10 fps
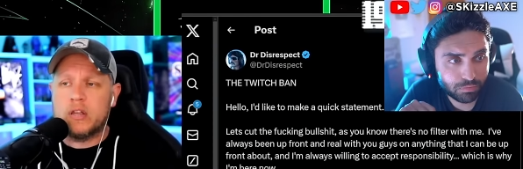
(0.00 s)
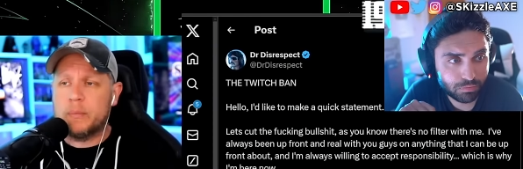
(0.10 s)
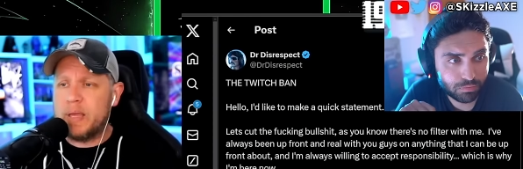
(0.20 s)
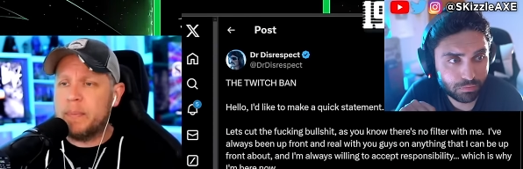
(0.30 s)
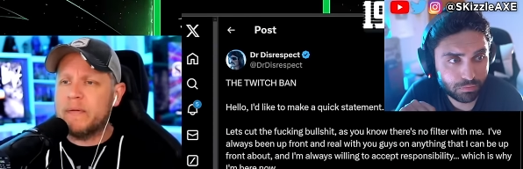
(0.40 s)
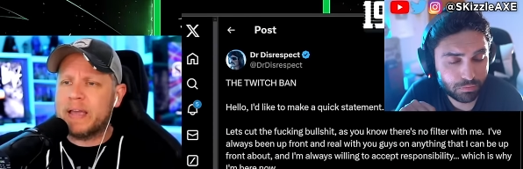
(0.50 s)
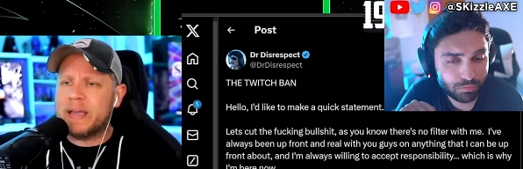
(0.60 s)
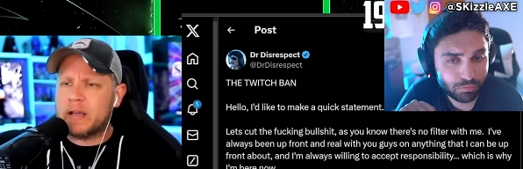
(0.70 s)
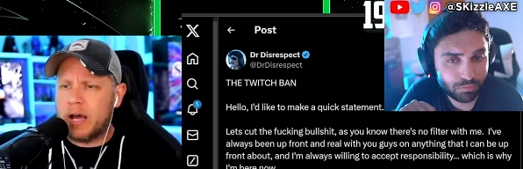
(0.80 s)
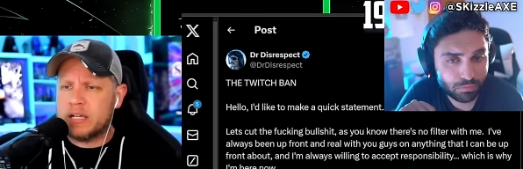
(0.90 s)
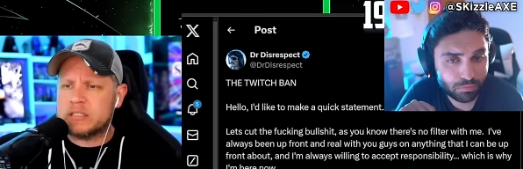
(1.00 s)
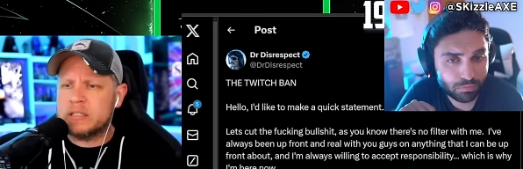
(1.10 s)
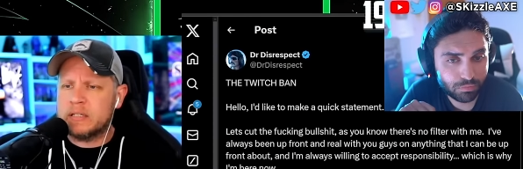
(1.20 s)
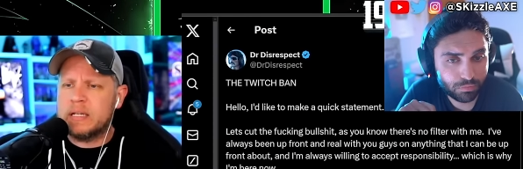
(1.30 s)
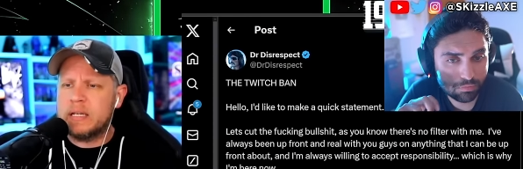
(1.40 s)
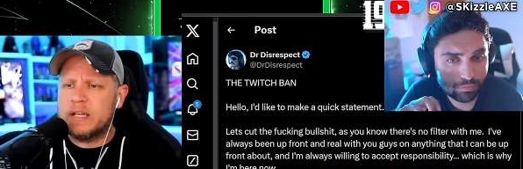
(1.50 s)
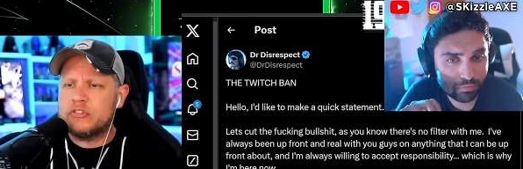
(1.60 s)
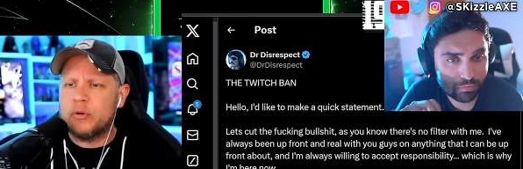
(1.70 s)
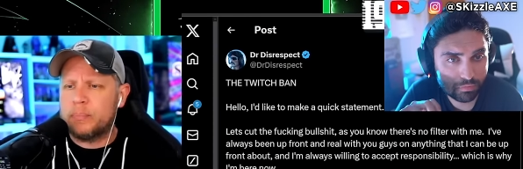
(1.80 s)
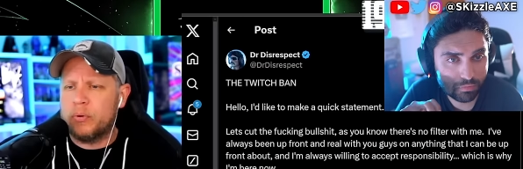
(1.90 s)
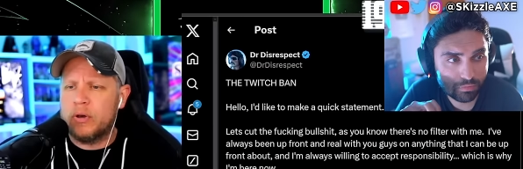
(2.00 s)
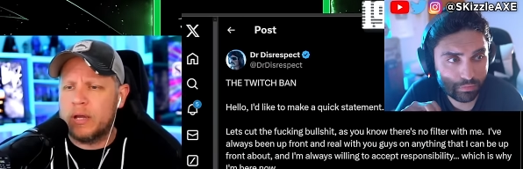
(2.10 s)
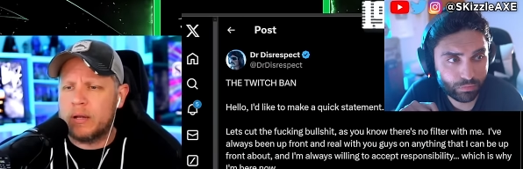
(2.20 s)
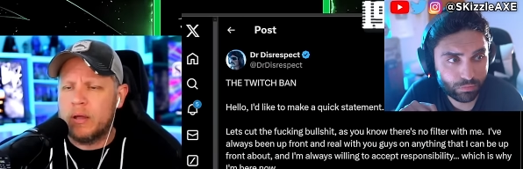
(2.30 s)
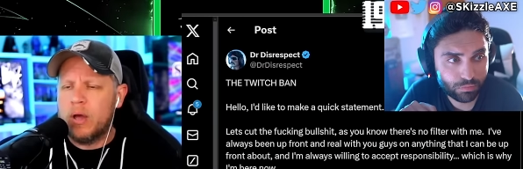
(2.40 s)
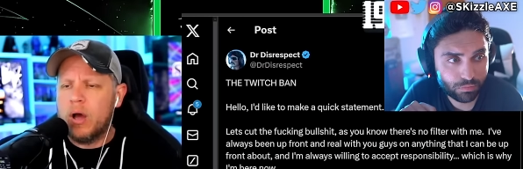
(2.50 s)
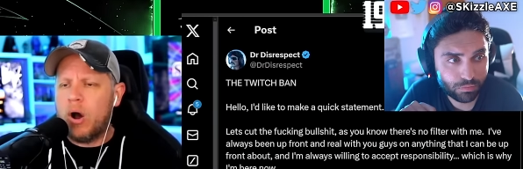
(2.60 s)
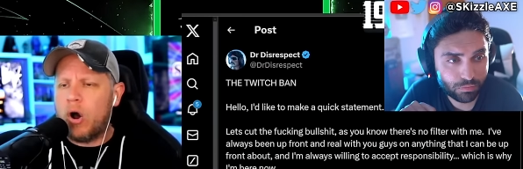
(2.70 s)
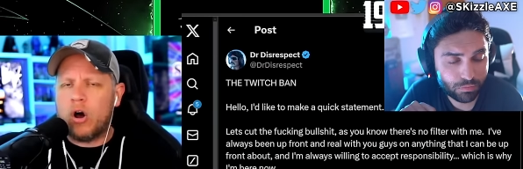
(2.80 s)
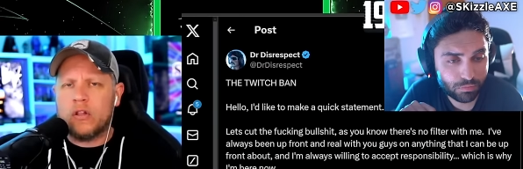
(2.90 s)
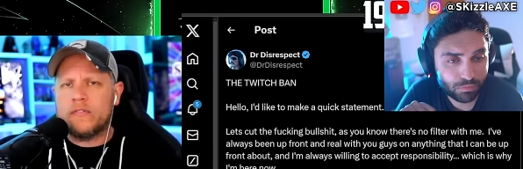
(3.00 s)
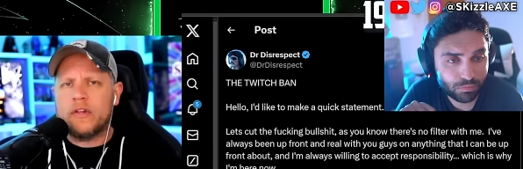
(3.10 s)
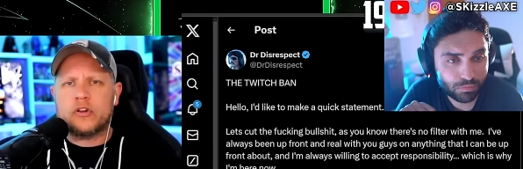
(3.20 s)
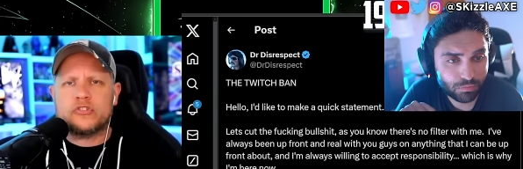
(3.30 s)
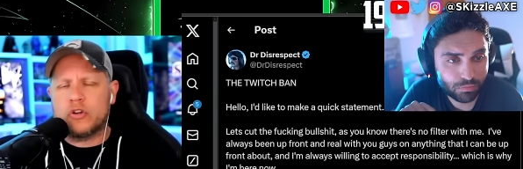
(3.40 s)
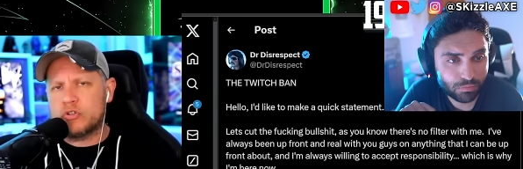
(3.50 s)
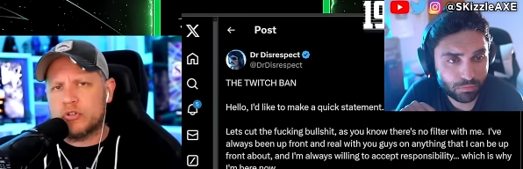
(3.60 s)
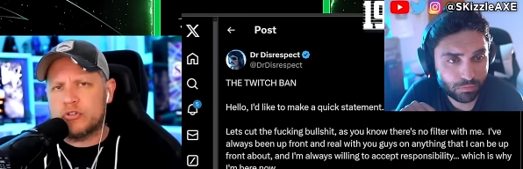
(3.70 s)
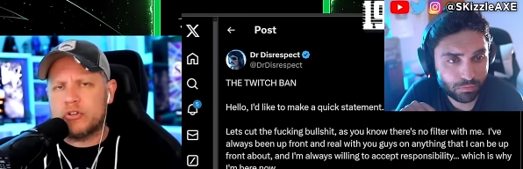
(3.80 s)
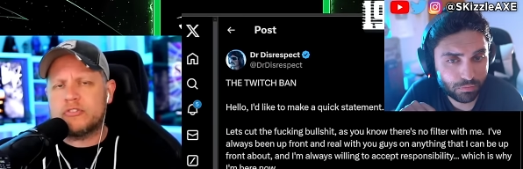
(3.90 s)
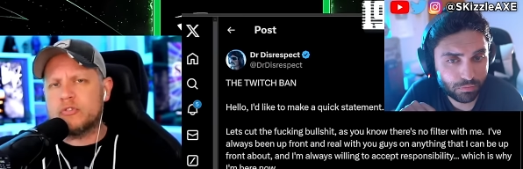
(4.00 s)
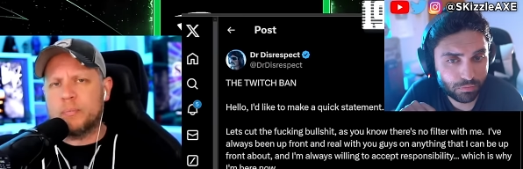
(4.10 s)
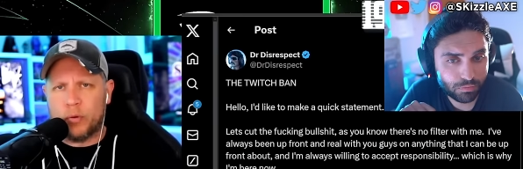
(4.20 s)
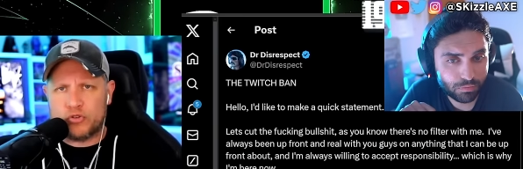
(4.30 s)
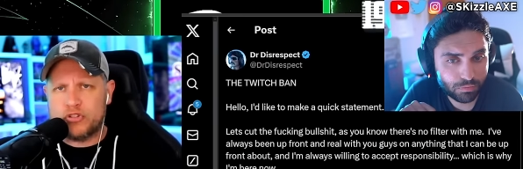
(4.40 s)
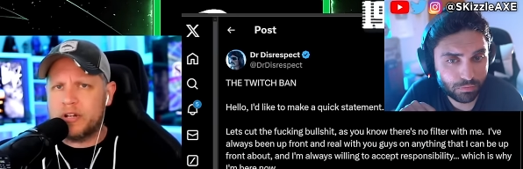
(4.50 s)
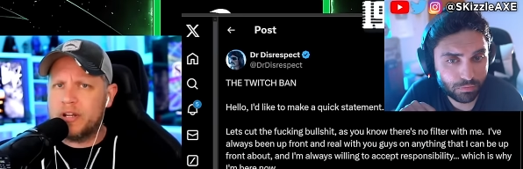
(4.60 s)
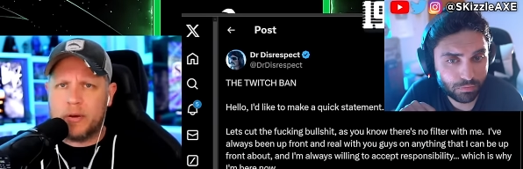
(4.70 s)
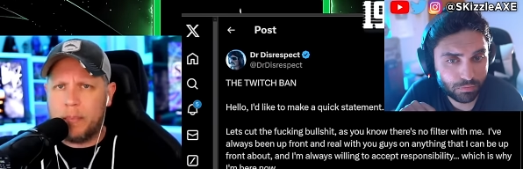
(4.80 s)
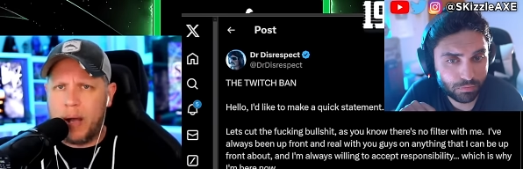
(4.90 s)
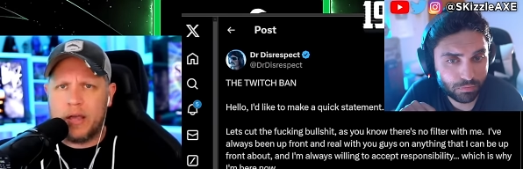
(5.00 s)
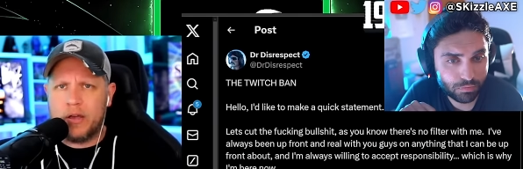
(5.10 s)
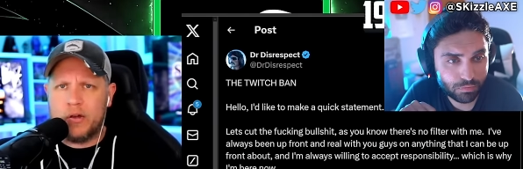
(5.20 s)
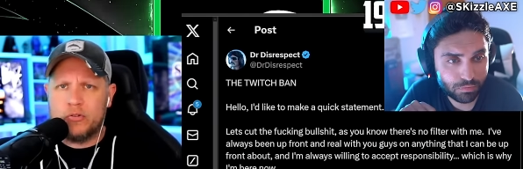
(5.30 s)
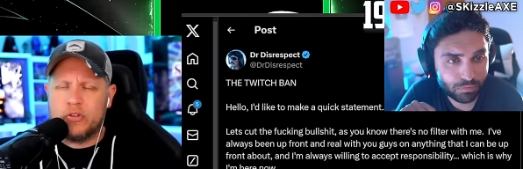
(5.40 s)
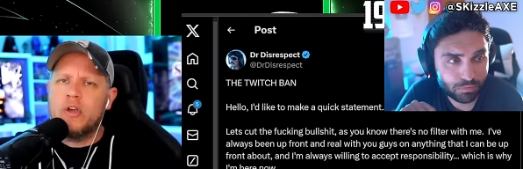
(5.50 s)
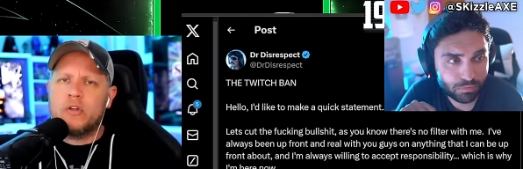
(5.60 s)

Speaker 1: The people that constantly need to put all of their social justice bullshit in their bios,